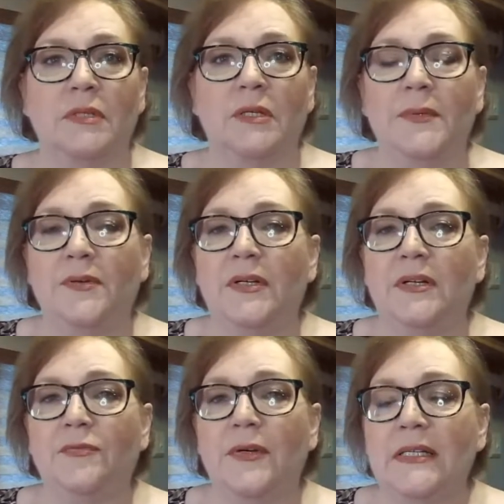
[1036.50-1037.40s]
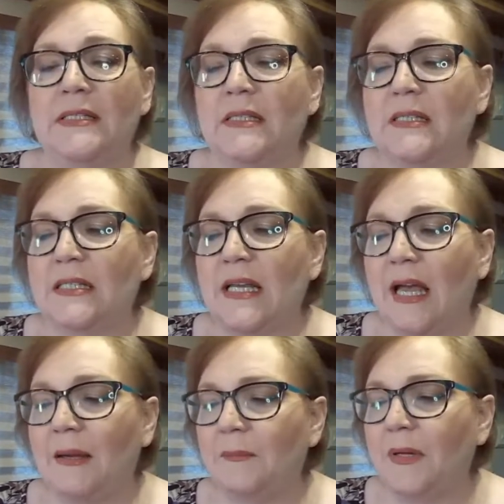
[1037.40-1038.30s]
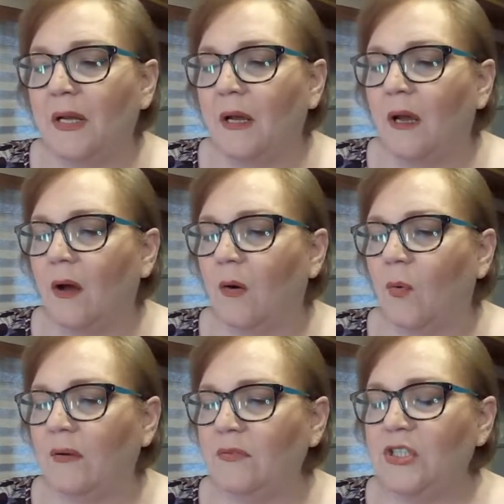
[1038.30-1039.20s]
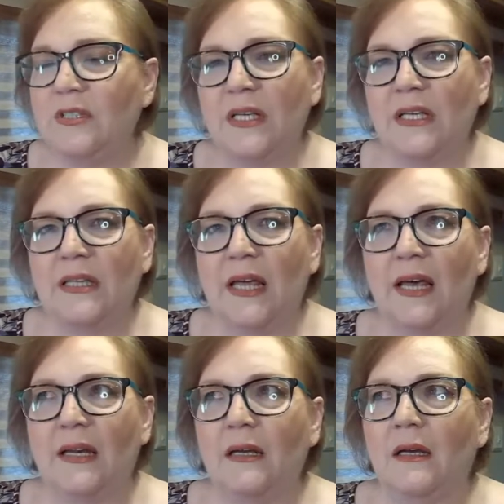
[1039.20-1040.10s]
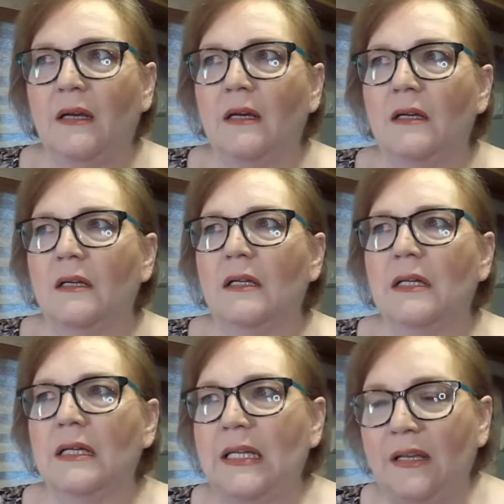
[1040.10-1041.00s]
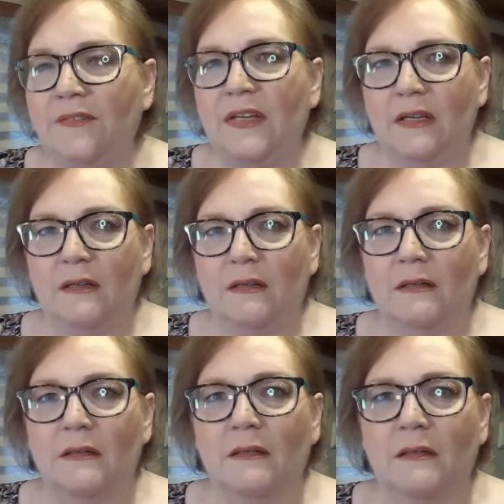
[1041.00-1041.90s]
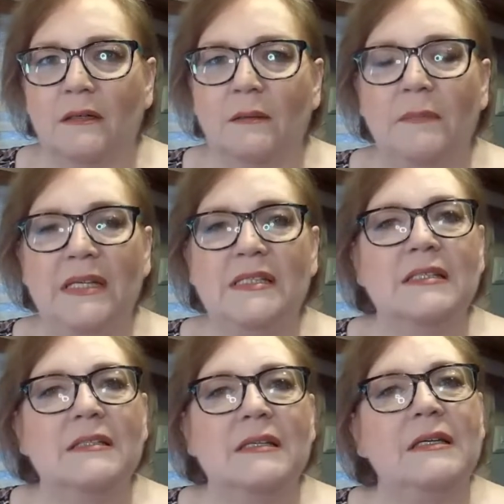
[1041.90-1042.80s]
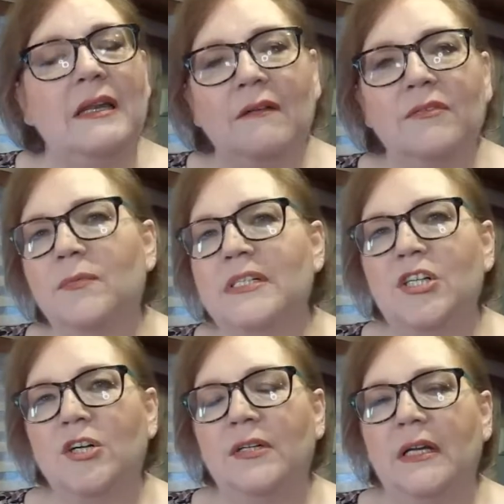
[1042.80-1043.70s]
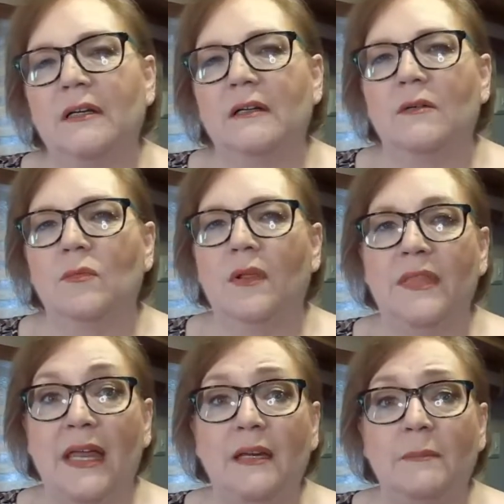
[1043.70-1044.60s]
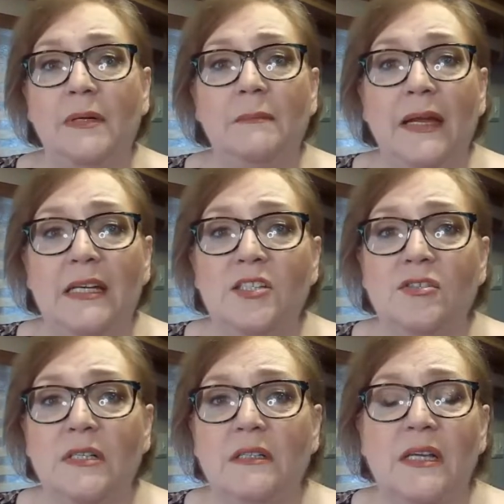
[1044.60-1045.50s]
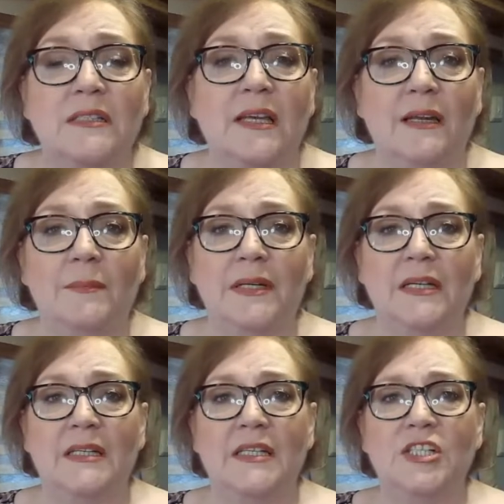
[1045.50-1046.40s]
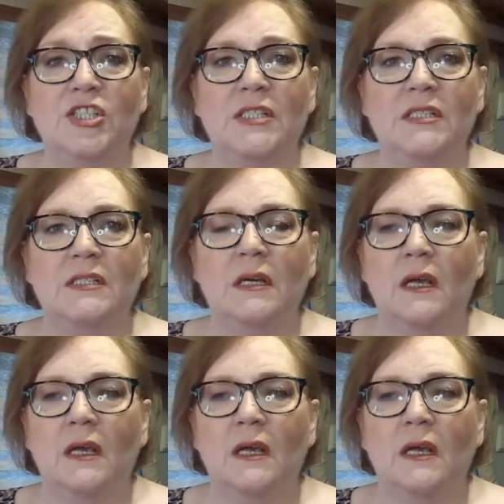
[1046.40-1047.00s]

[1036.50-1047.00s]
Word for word: community of friends at the time? Why would you think that leaving means never returning? Well, that had been my history. That's how I'd been conditioned.